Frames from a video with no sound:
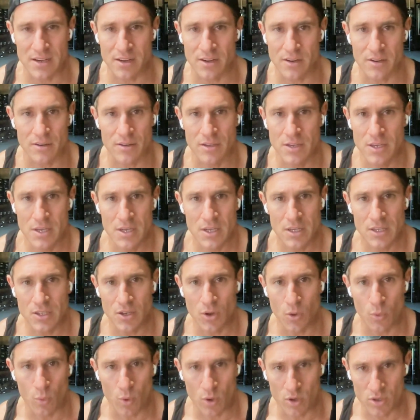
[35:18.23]
that are, you
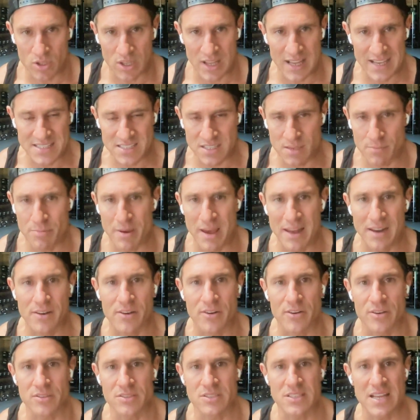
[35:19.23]
know, world-class
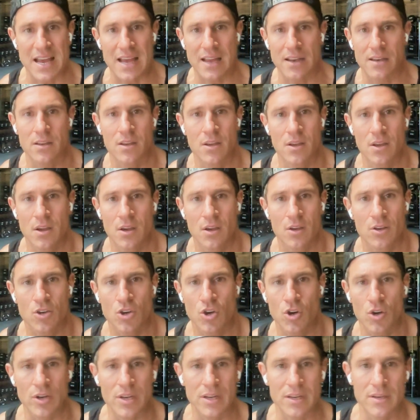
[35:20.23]
competitors that
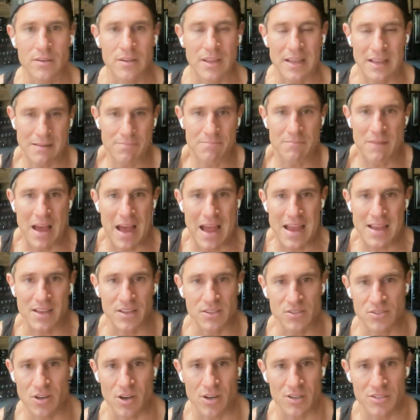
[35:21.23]
couldn't, like, I
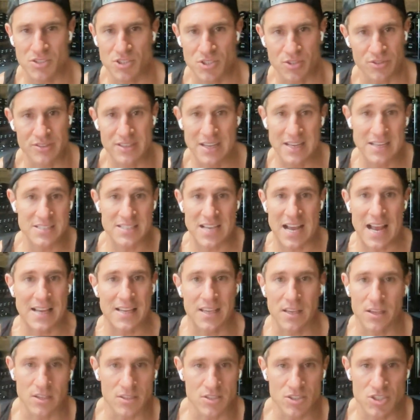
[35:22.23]
could, on certain days, I
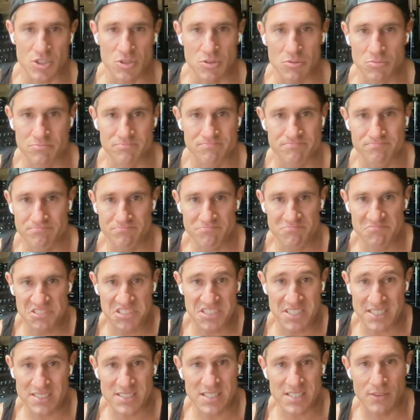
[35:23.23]
could consume
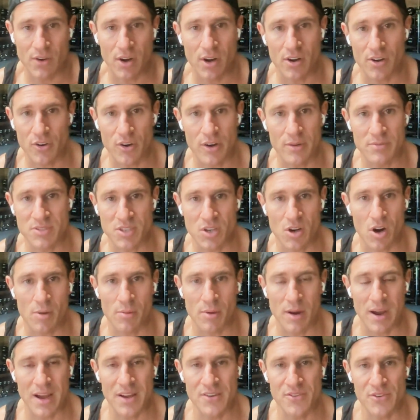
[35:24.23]
600-700 grams of
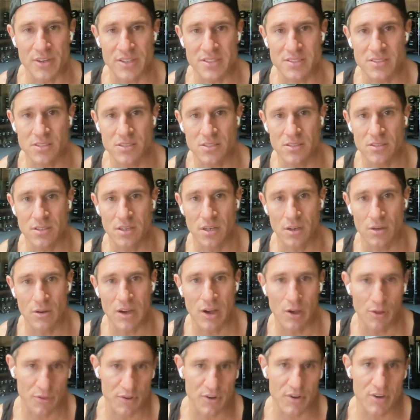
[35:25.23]
carbohydrates, you know,
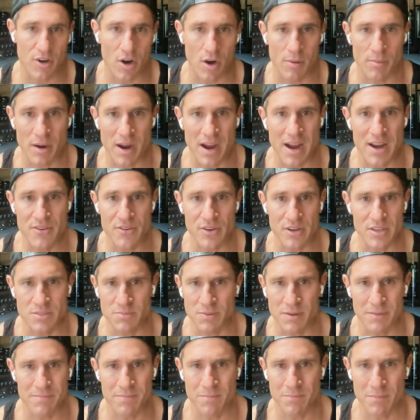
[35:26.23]
healthier carbohydrates,
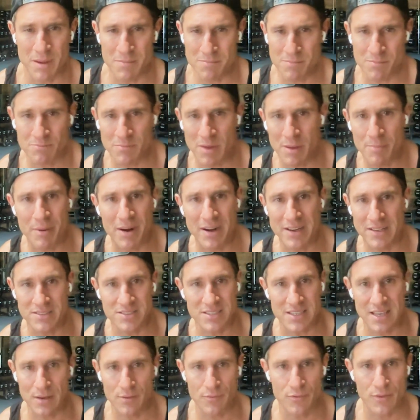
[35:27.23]
but my body
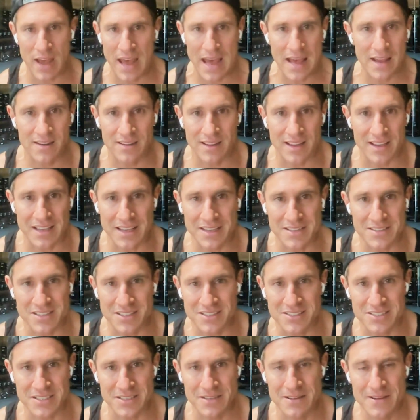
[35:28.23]
doesn't get fat. Like, it
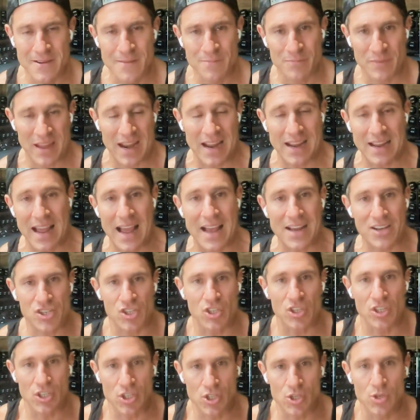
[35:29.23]
doesn't, I
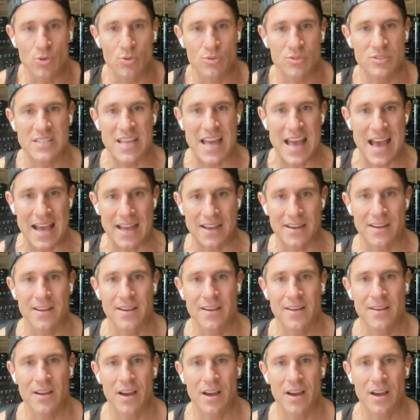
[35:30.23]
actually use that